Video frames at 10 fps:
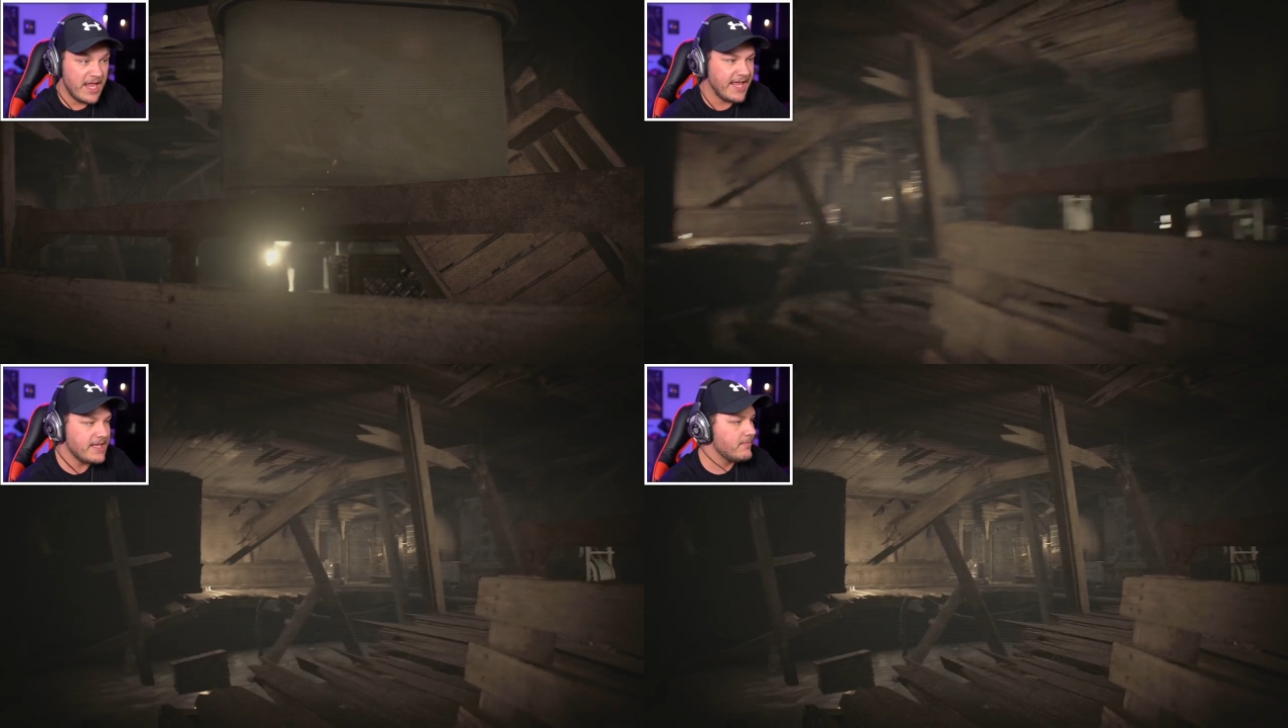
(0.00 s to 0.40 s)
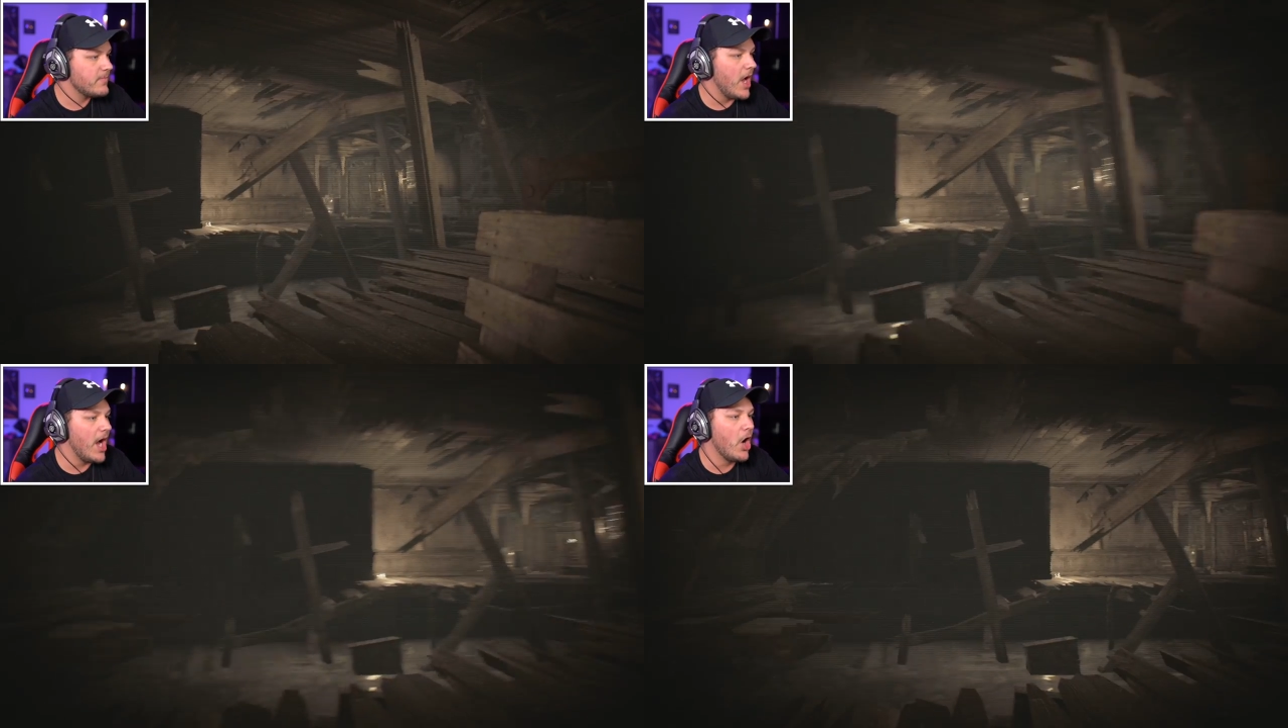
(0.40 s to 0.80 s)
It,
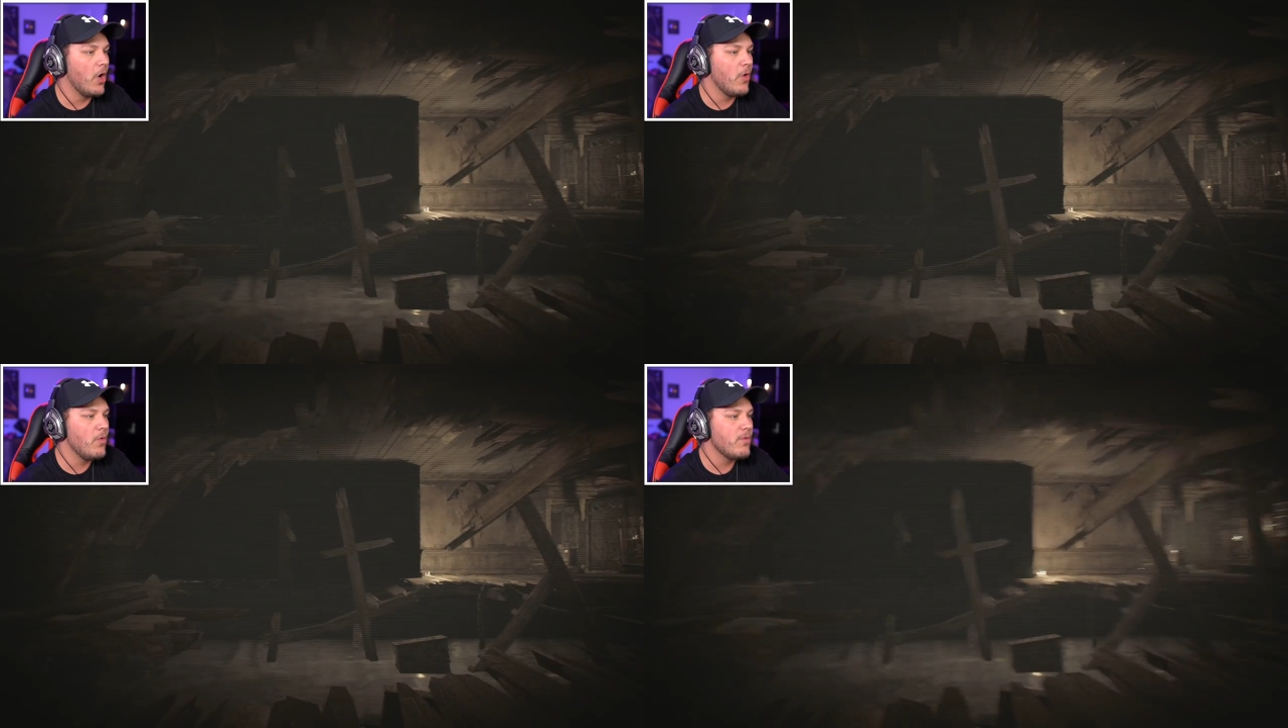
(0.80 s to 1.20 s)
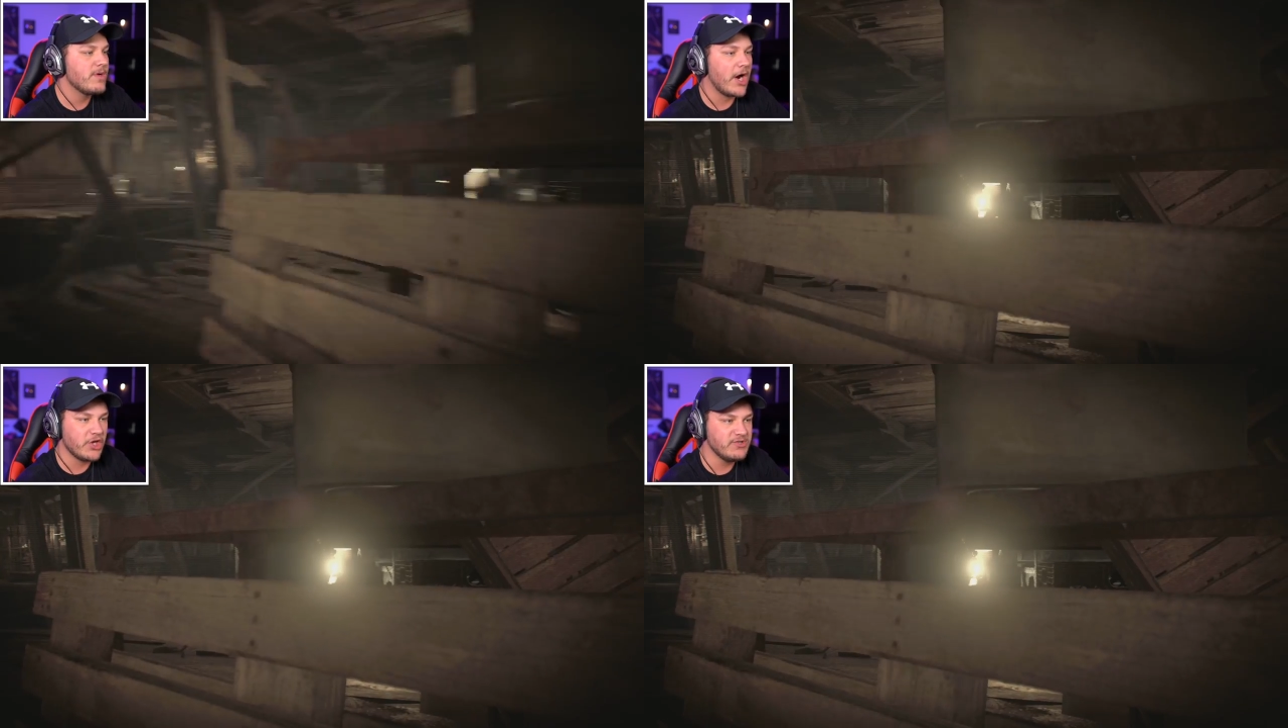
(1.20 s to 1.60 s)
oh,
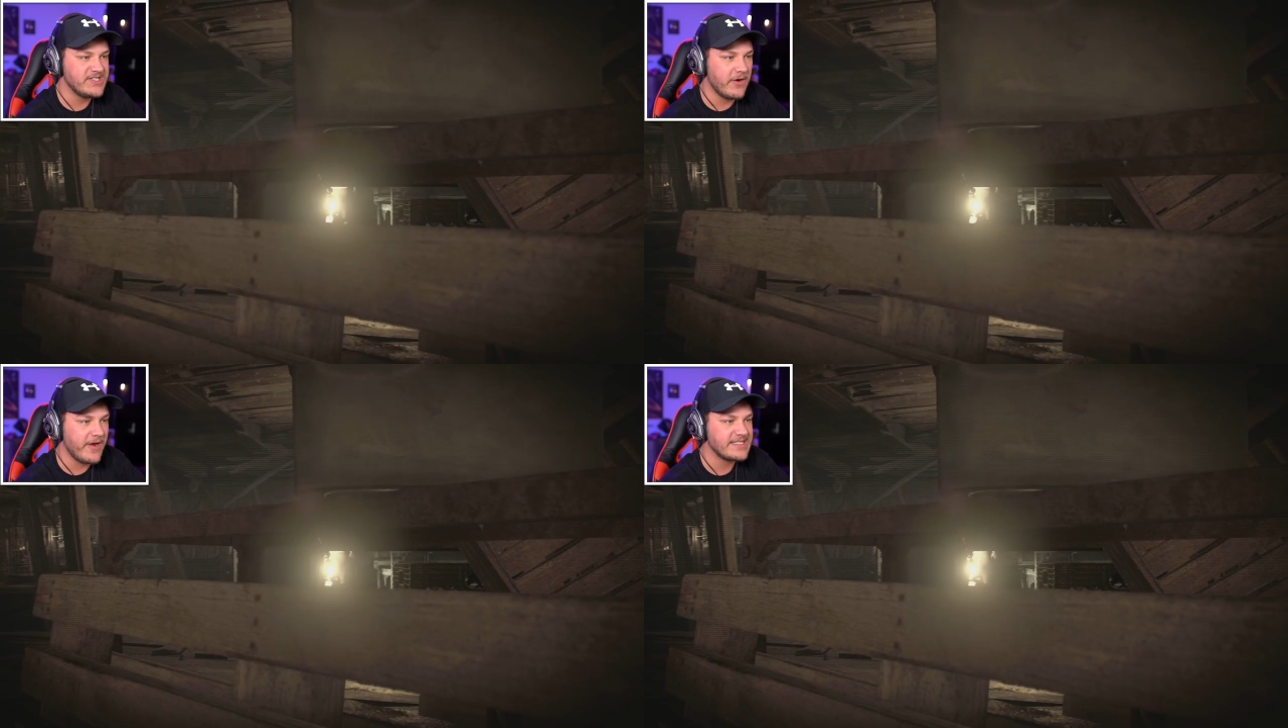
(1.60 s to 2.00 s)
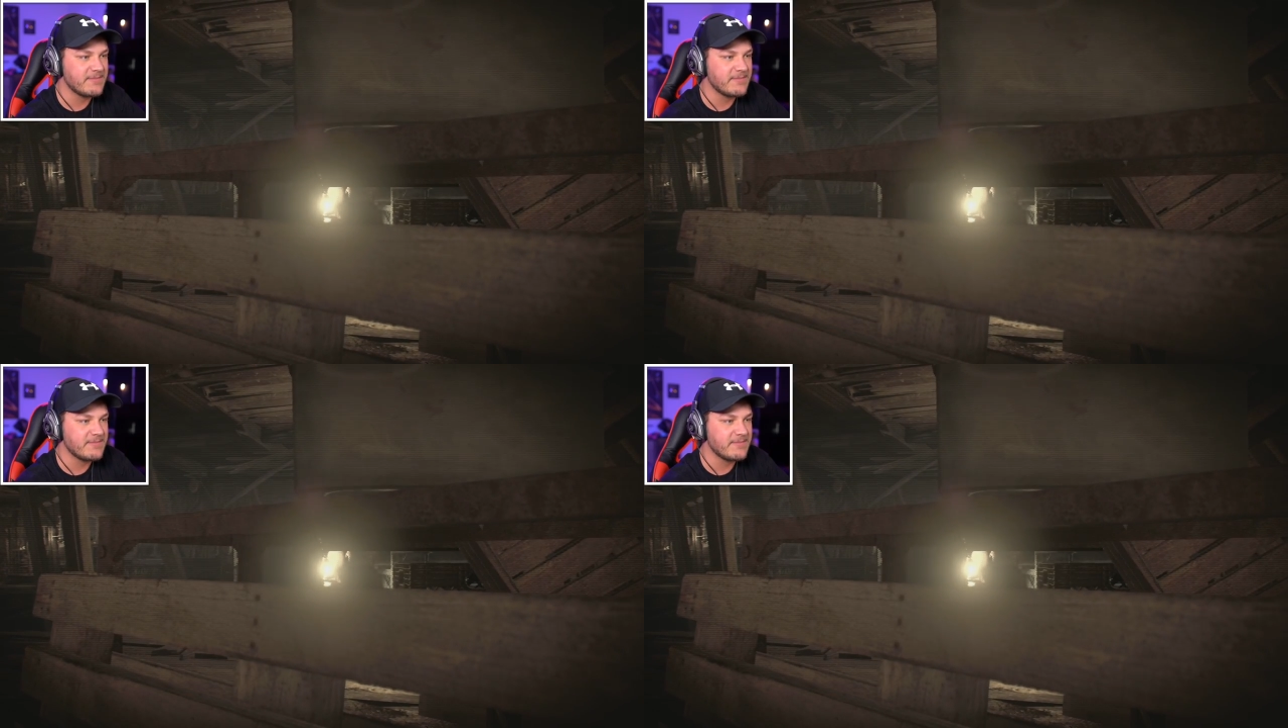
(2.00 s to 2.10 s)
are you serious?